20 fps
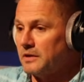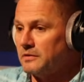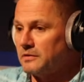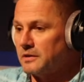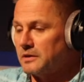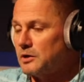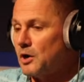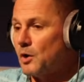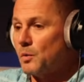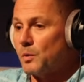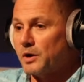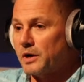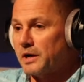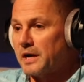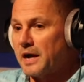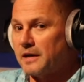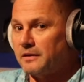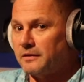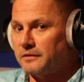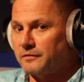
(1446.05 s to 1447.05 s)
It's like, no, we're a
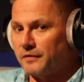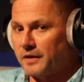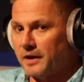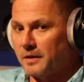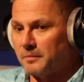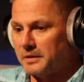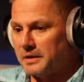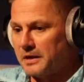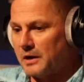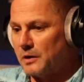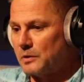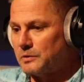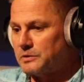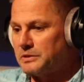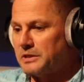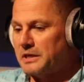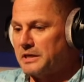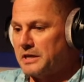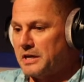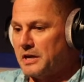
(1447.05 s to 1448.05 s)
godly family, now go
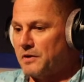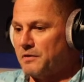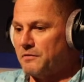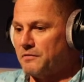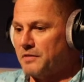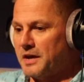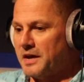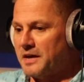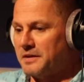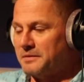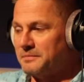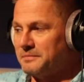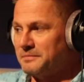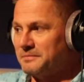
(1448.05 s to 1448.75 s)
take care of that.